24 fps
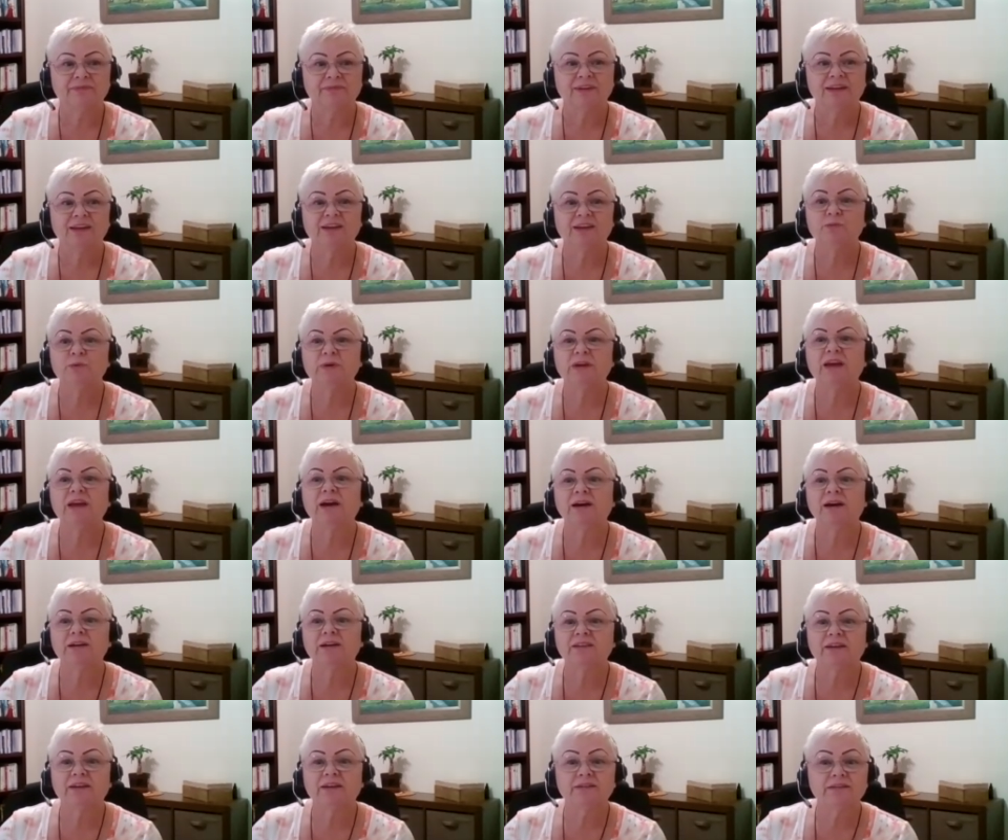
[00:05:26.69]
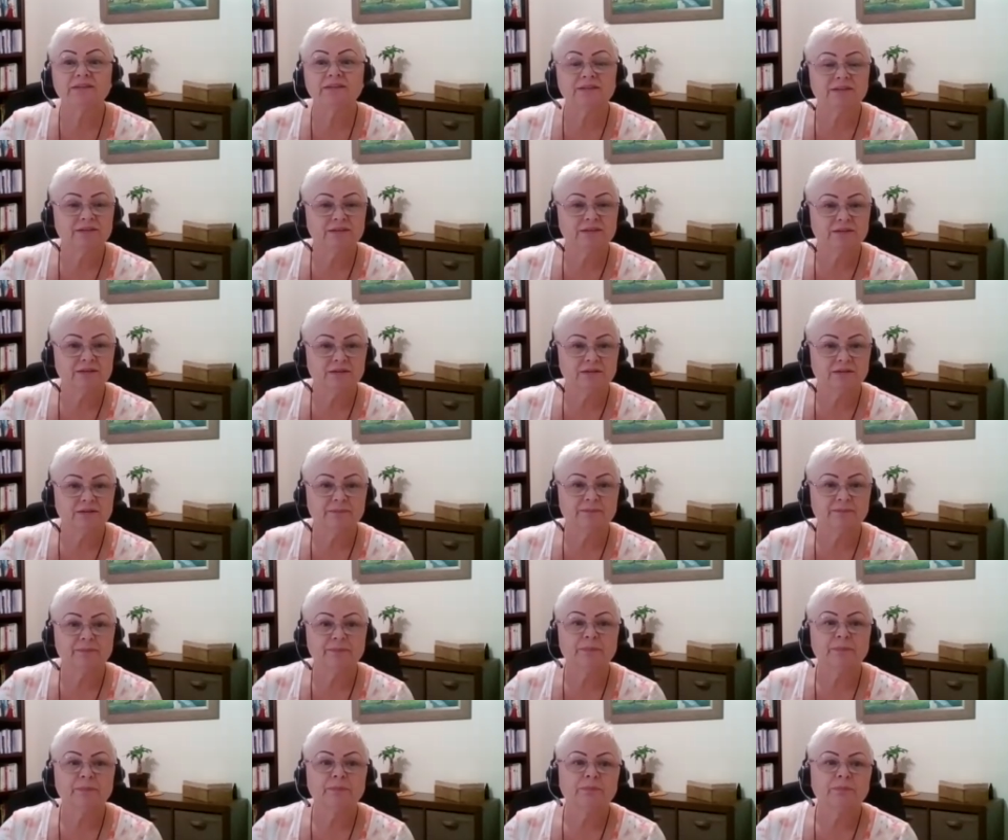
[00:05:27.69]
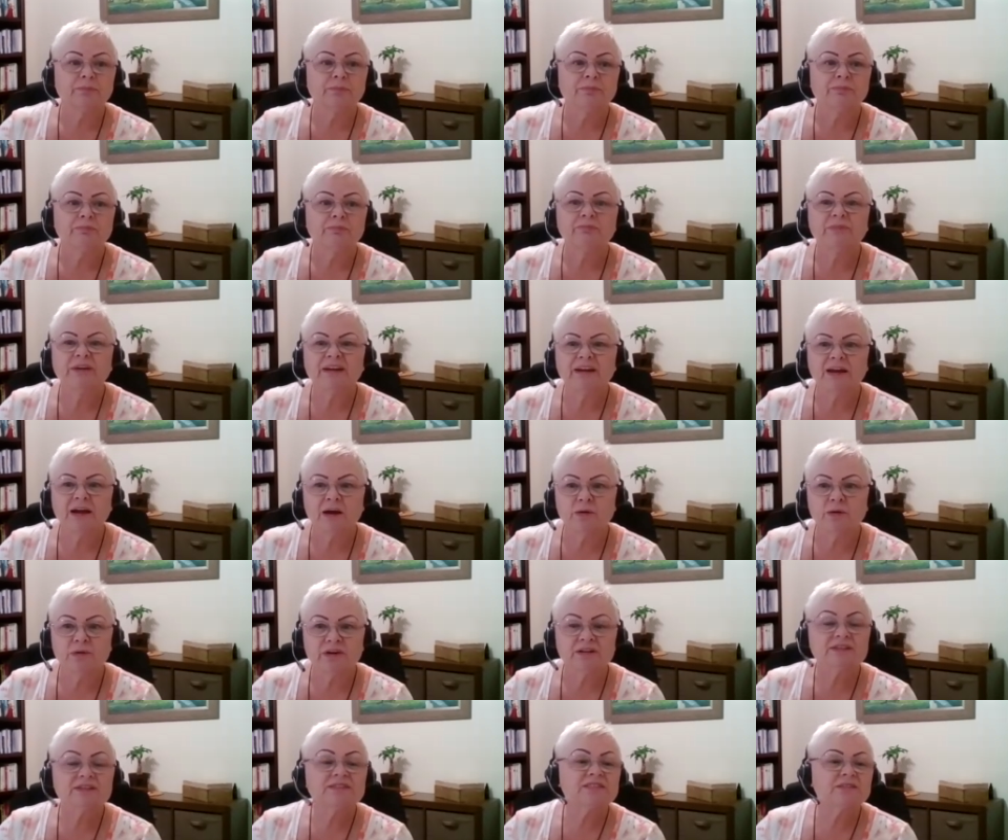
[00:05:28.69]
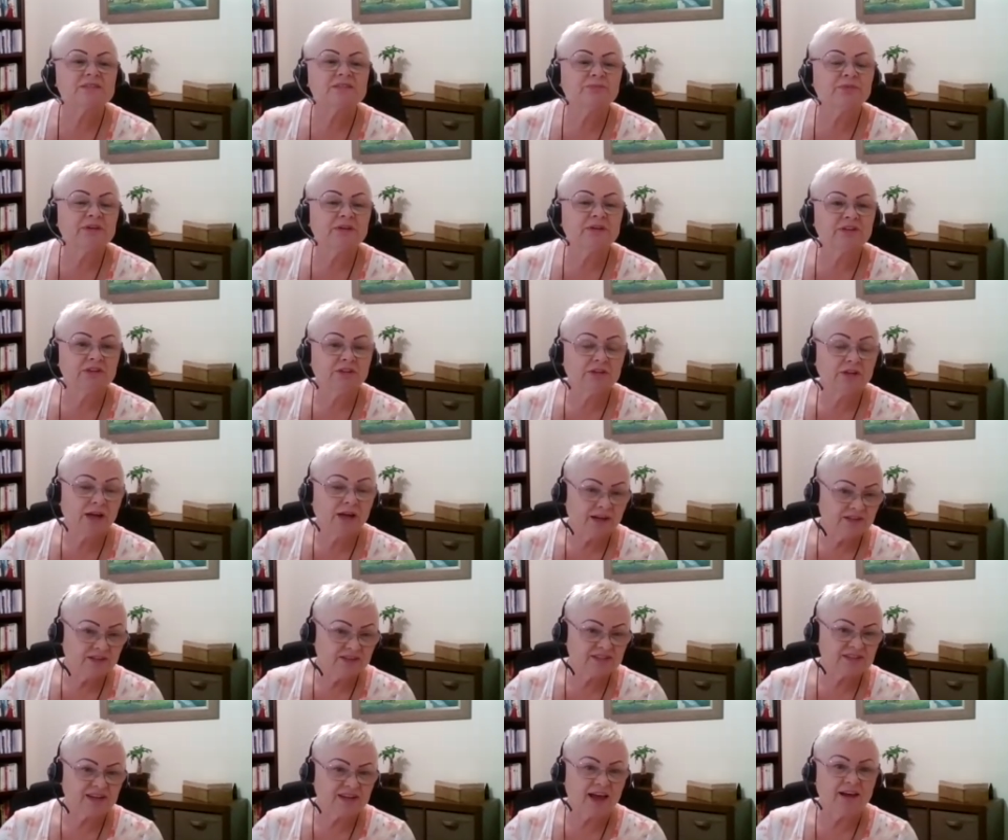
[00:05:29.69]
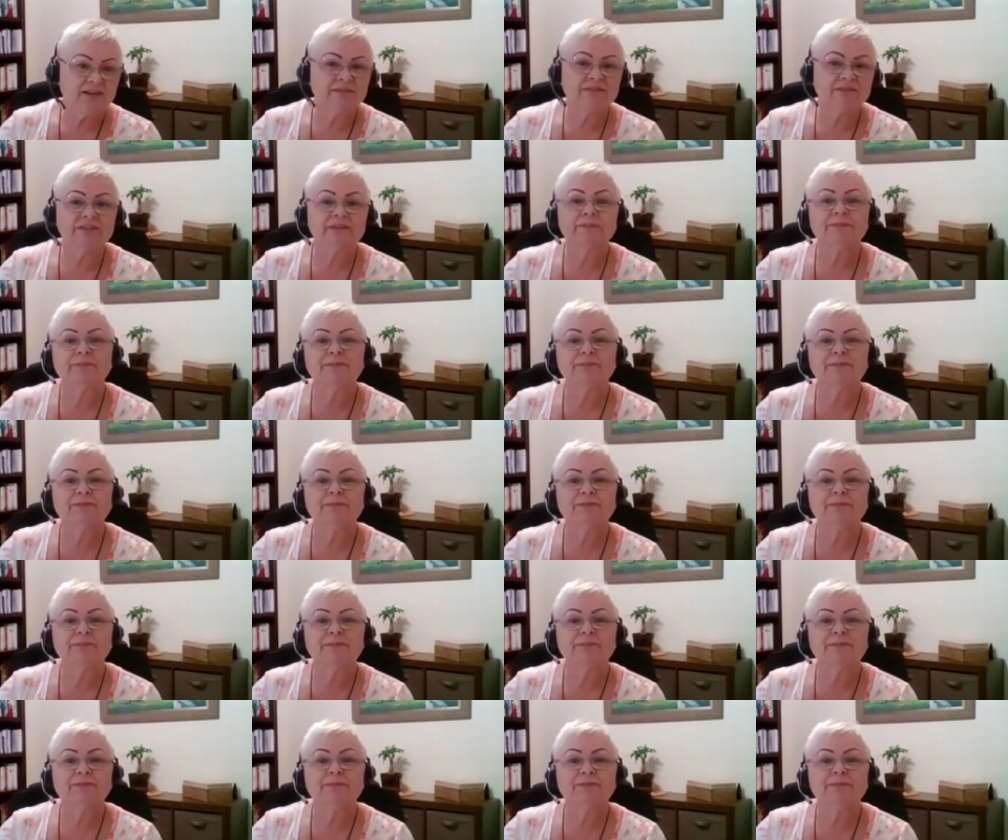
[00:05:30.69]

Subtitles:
And we guided by our spirit high self.